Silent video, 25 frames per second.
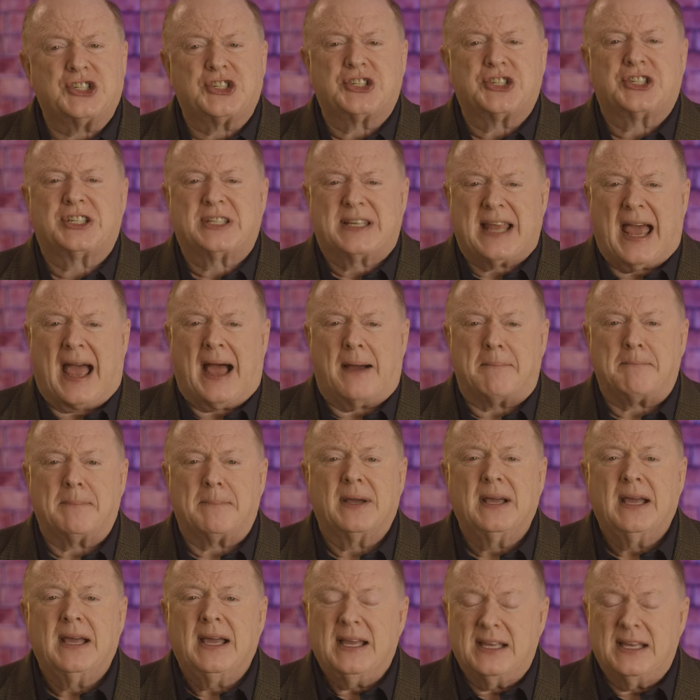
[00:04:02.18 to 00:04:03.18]

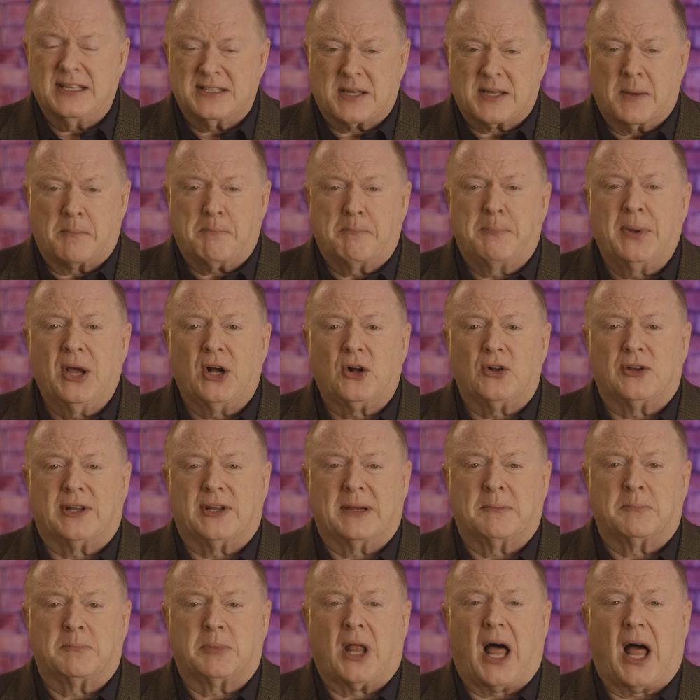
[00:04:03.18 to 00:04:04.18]
step is a
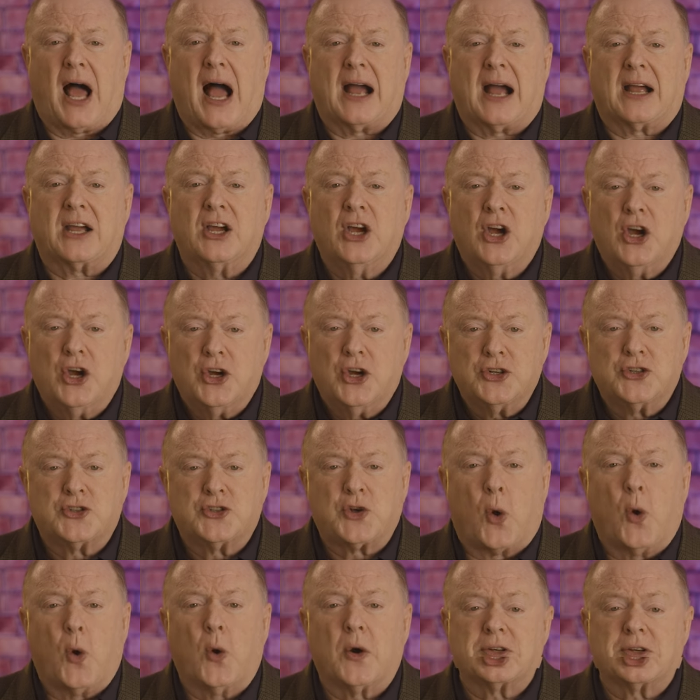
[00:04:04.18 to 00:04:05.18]
building block
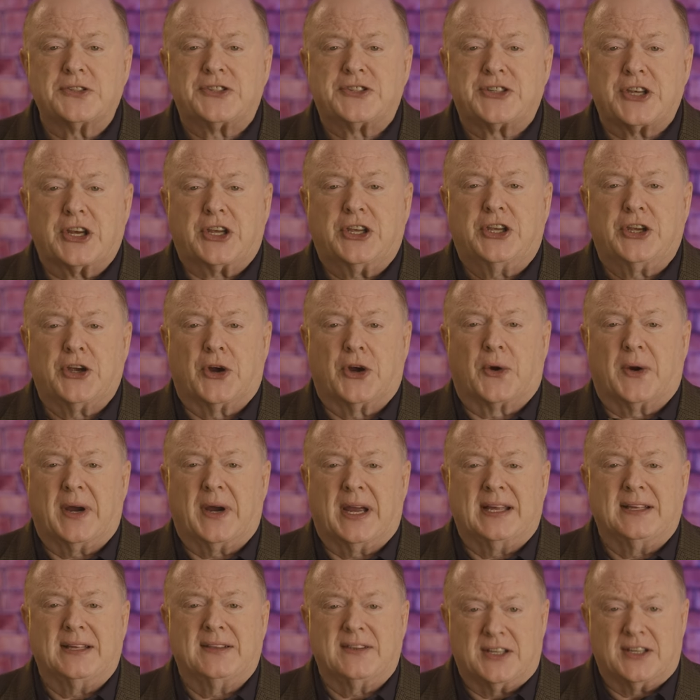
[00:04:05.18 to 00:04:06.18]
toward
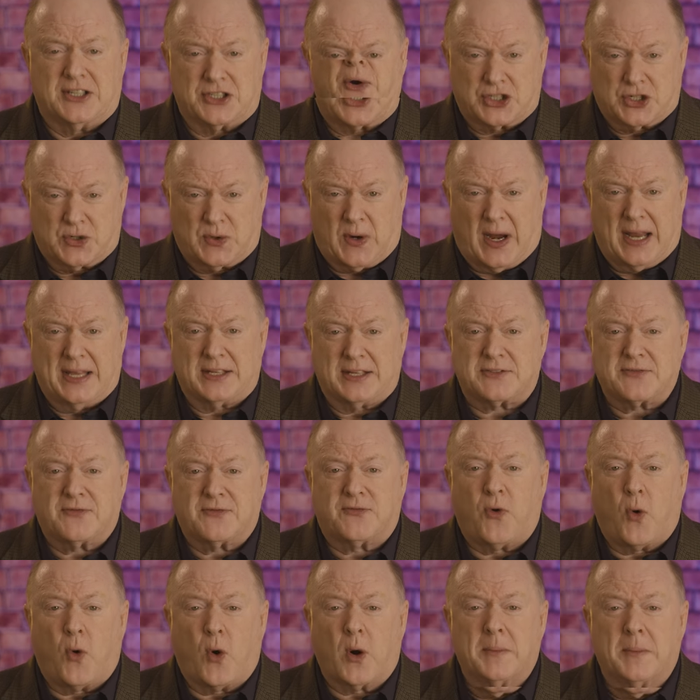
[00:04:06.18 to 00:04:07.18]
securing the
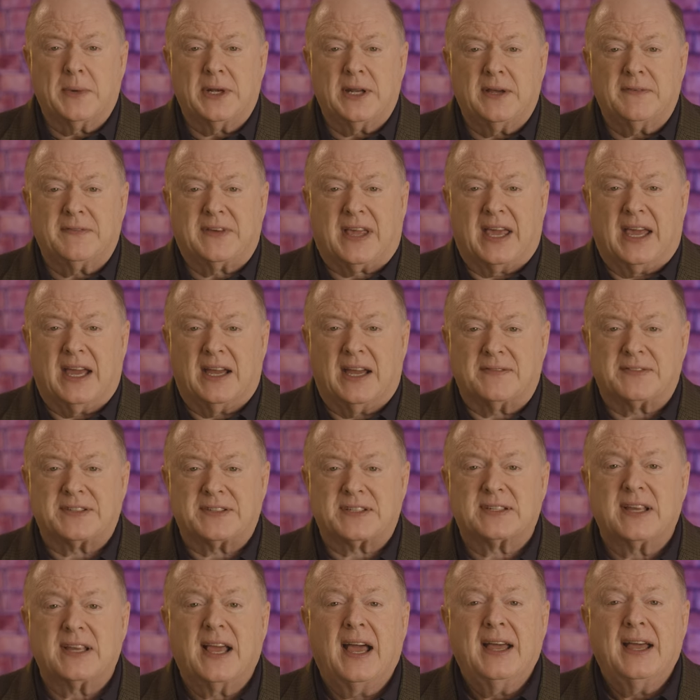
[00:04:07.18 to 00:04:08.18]
transformative
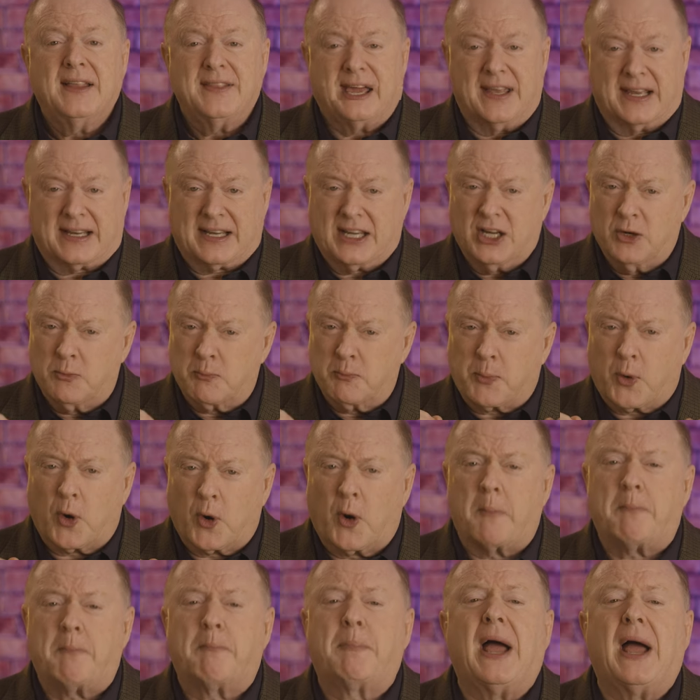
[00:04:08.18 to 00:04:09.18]
gifts that can
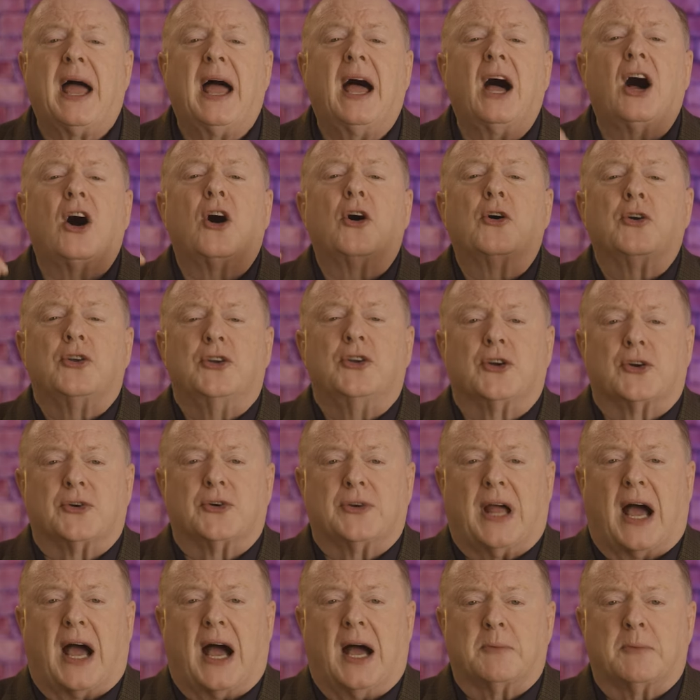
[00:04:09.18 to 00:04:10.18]
propel your
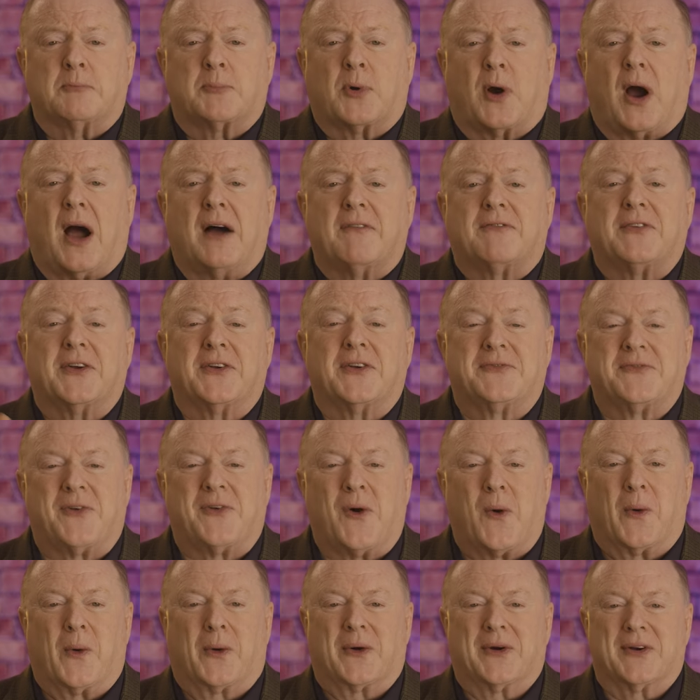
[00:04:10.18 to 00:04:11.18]
nonprofit
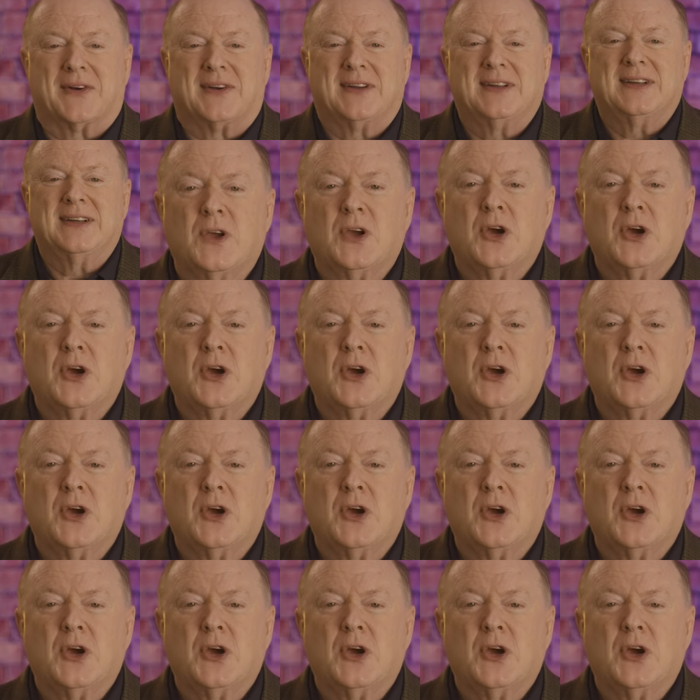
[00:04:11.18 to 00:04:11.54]
forward.